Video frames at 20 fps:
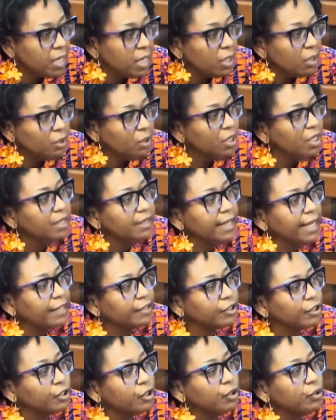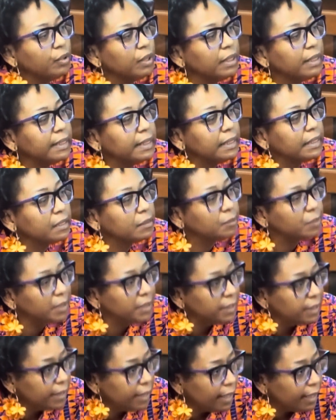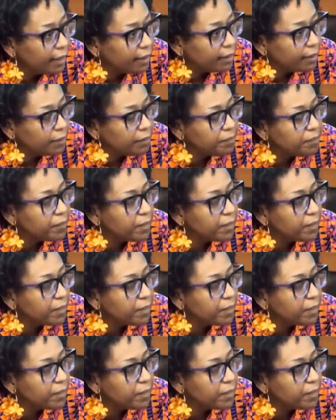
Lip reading: looked at student discipline data.